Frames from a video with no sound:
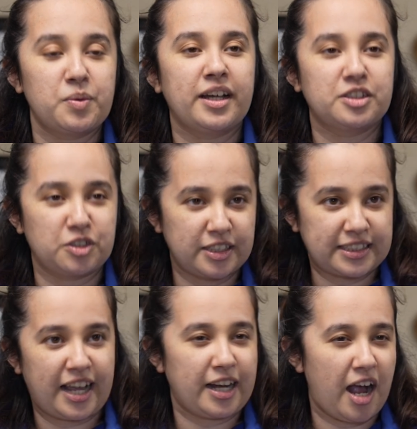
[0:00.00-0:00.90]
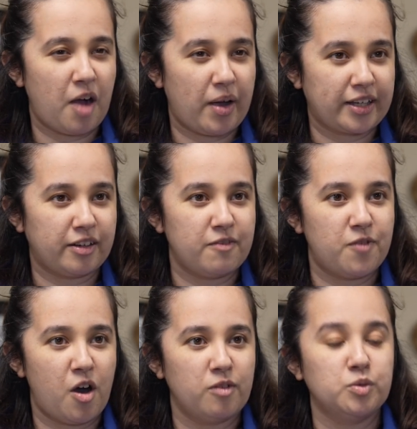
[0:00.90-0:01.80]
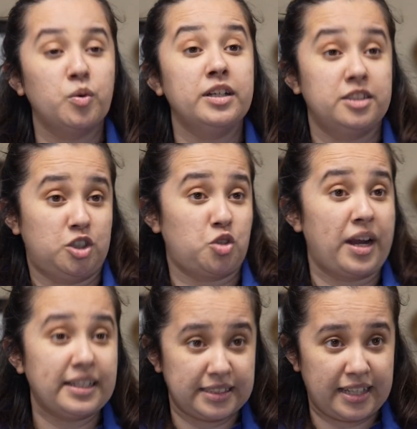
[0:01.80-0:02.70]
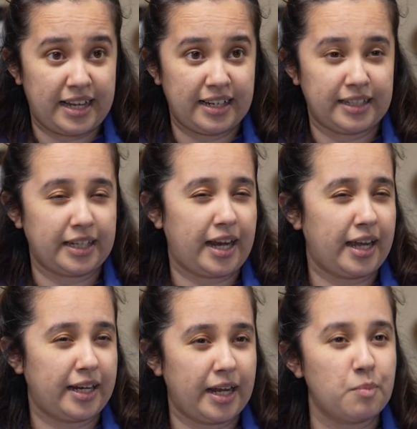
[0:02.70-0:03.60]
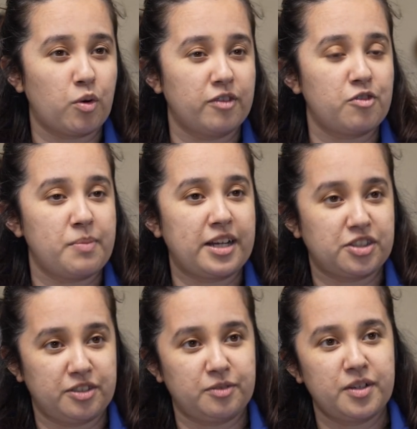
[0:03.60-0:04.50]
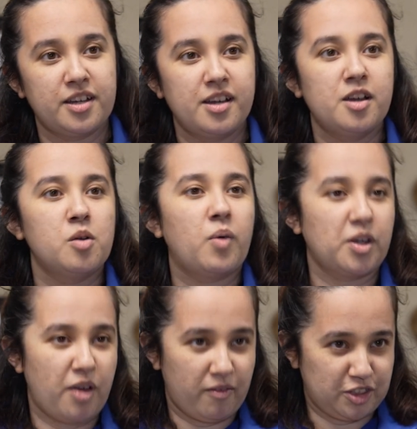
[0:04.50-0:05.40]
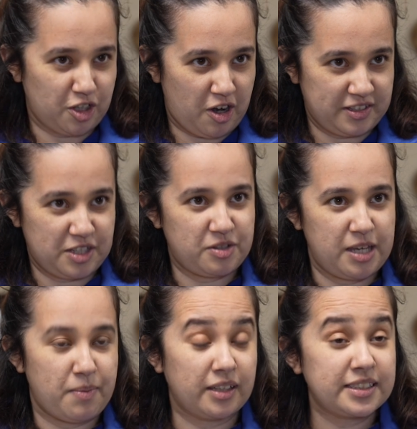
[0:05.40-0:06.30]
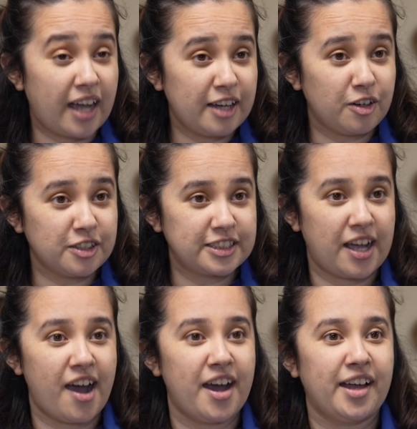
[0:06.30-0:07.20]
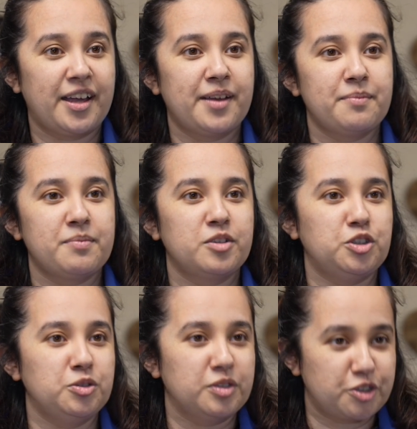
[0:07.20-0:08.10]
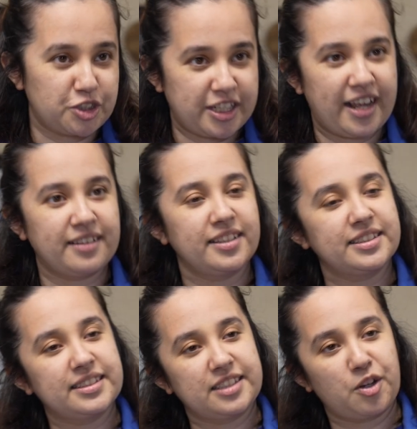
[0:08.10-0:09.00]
way. So that's kind of how I got involved. One, to translate and to kind of get more information of why do you have a dog that you keep outside all the time? Do you understand that this isn't